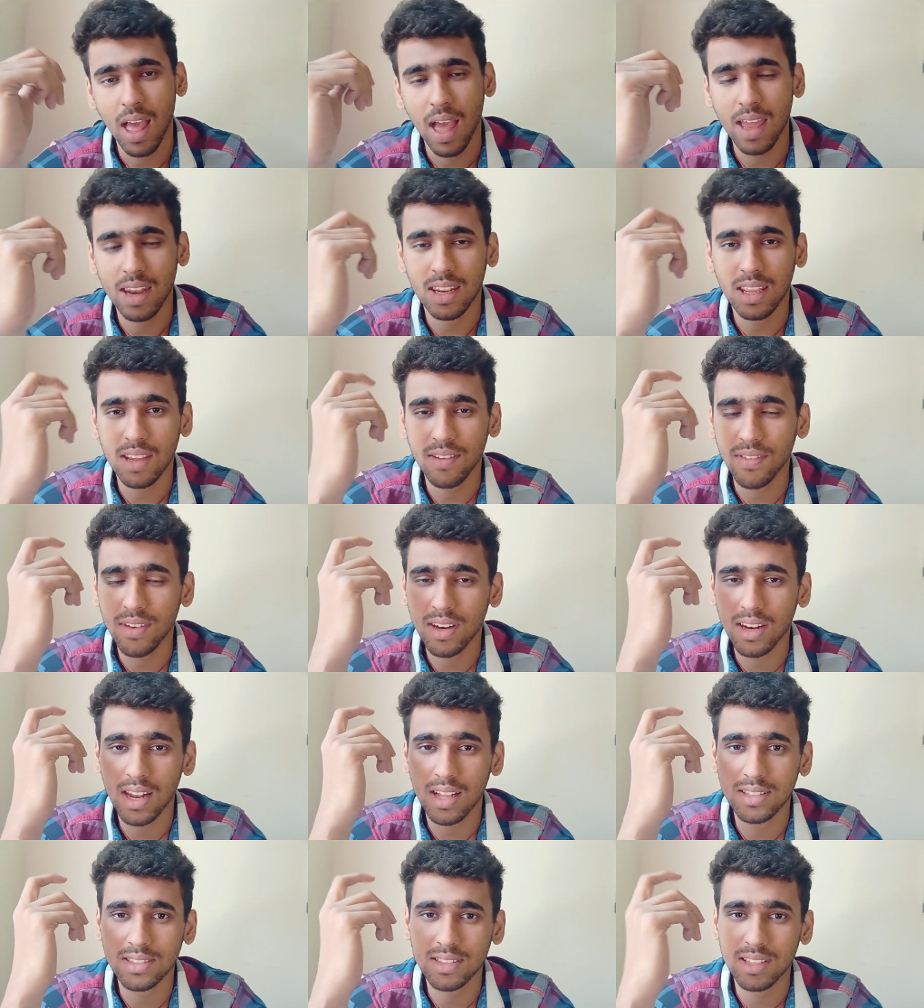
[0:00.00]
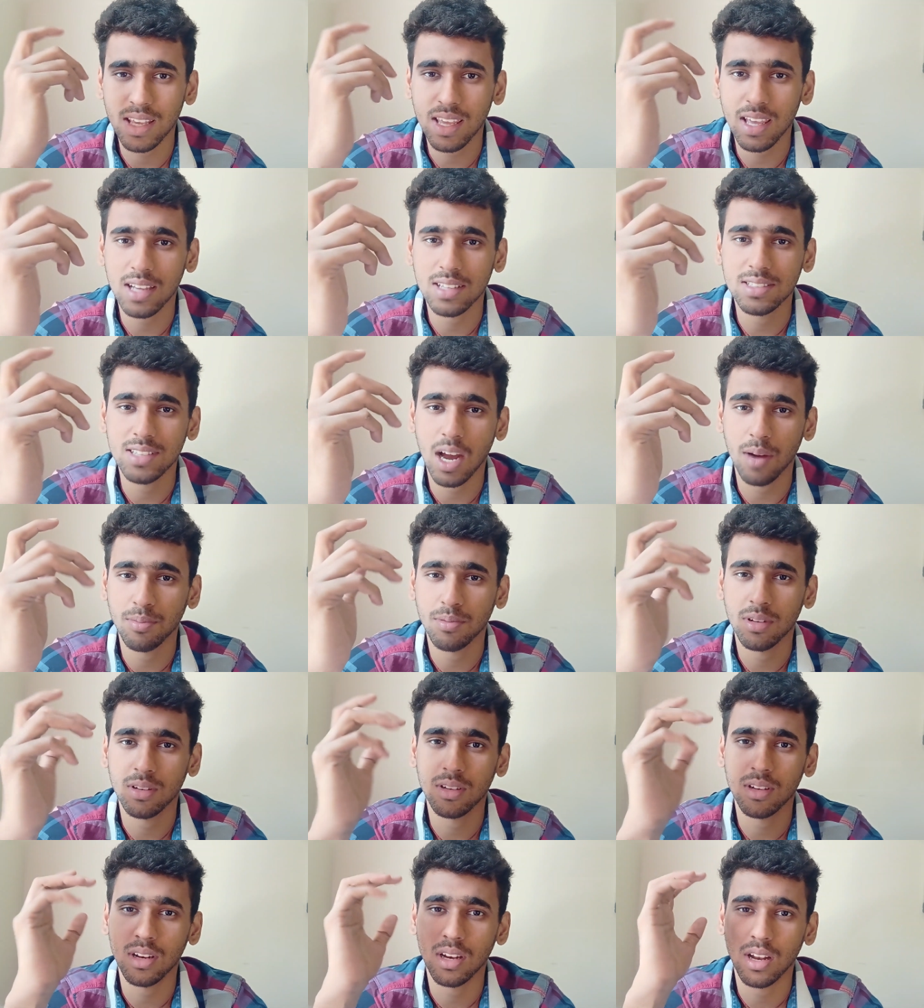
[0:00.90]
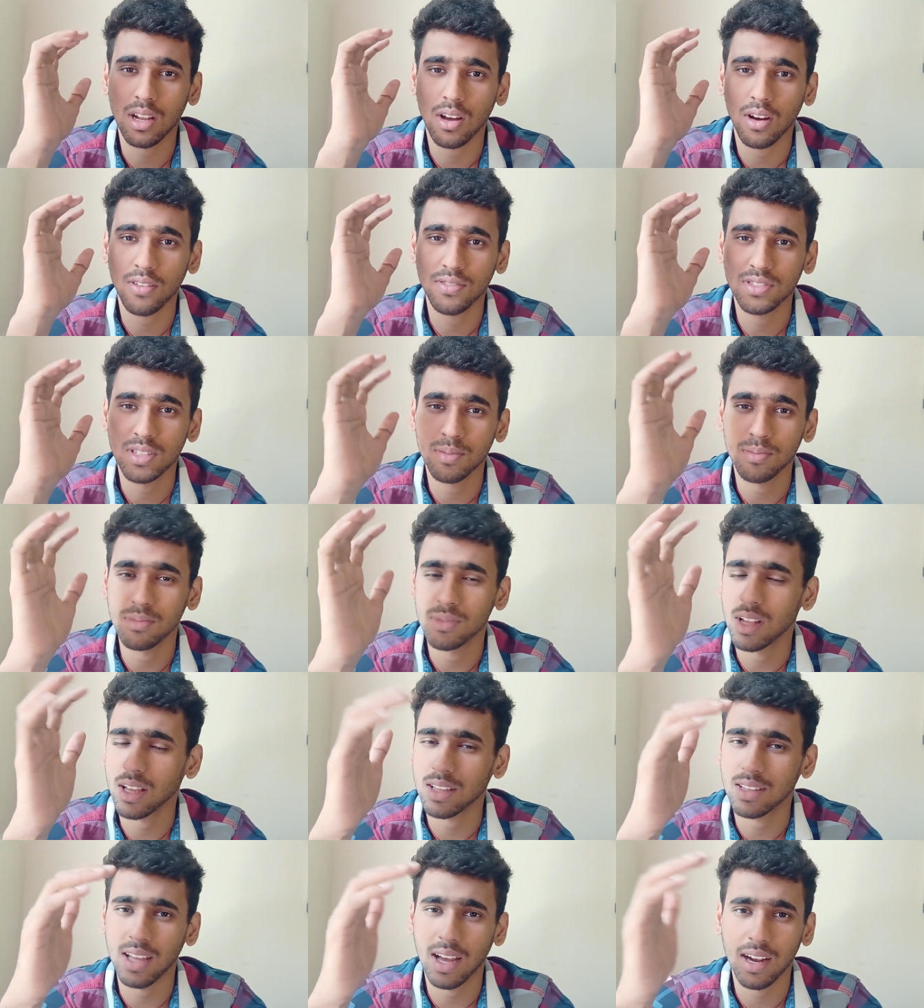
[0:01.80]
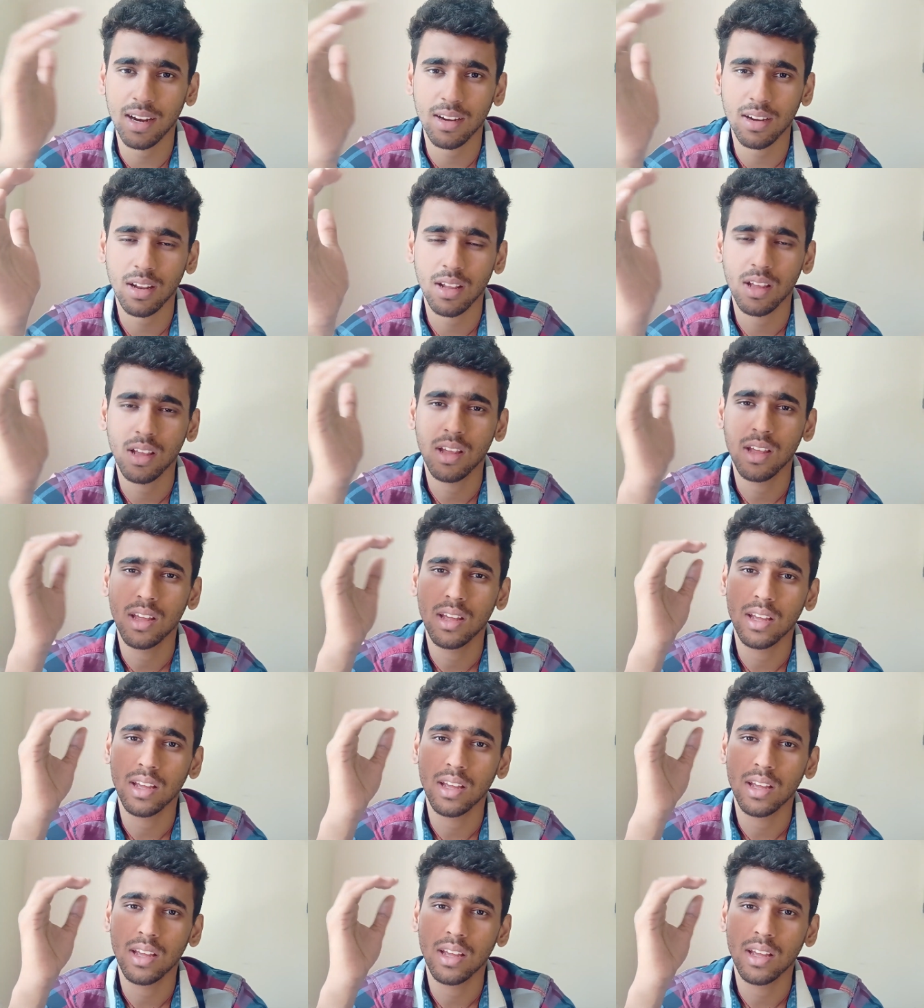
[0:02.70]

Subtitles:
And even let's say a chapter of like that,